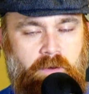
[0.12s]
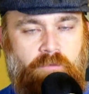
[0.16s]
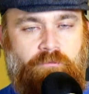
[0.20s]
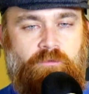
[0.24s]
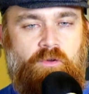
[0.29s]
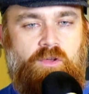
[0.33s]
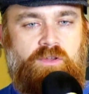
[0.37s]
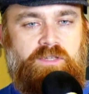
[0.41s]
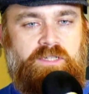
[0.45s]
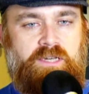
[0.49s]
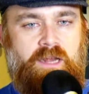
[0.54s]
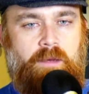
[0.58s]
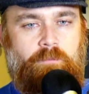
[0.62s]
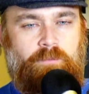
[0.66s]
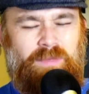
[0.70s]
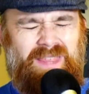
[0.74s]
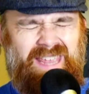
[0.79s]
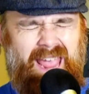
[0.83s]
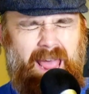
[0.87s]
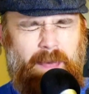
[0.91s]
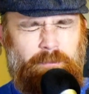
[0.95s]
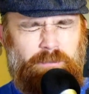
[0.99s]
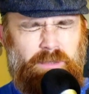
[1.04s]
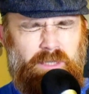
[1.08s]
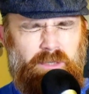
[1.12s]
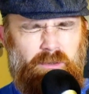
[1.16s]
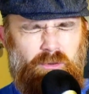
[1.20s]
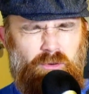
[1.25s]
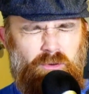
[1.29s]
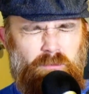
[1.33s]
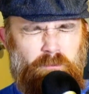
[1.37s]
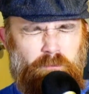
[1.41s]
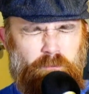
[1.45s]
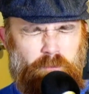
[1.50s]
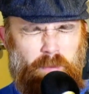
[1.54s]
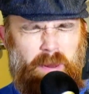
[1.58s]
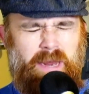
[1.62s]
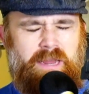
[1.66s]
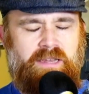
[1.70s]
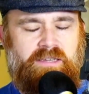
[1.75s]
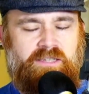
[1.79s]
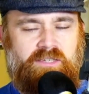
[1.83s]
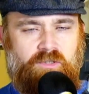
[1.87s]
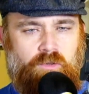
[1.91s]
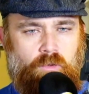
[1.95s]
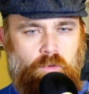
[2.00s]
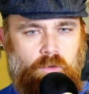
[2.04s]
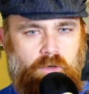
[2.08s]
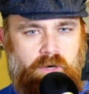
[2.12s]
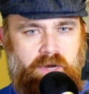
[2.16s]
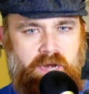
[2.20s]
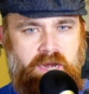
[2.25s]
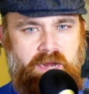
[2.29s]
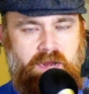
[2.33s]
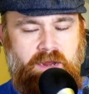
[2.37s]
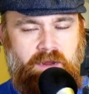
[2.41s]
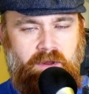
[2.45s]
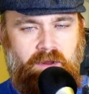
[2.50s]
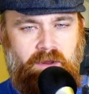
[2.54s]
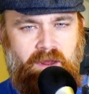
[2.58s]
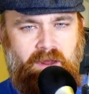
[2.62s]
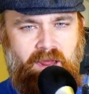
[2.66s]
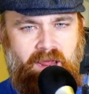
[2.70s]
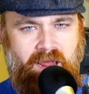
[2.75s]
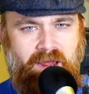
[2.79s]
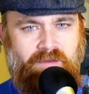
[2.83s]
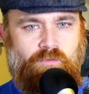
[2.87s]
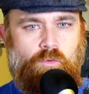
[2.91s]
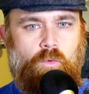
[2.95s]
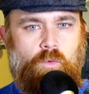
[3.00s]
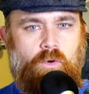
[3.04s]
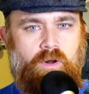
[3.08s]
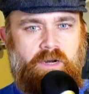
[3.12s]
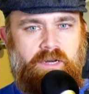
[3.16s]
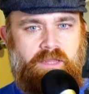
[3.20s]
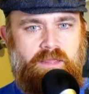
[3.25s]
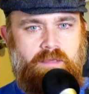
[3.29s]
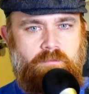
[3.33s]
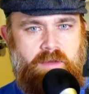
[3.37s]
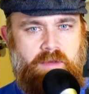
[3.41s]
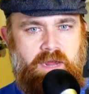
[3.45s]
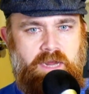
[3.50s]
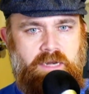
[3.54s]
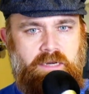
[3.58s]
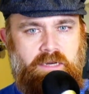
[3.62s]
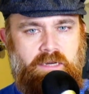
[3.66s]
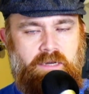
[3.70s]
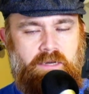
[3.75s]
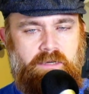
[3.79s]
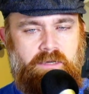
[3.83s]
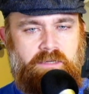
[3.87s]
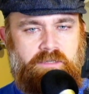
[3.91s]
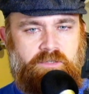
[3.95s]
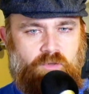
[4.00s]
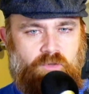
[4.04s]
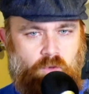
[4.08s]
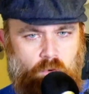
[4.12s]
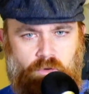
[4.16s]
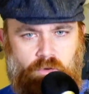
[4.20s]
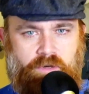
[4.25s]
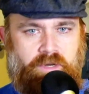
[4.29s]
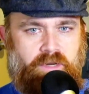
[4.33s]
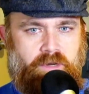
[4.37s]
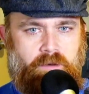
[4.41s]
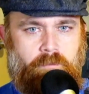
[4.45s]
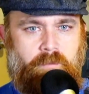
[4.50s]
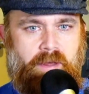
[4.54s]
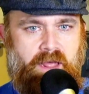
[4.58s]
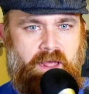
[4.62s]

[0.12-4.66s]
But first up, the absolute biggest story everyone in the media is talking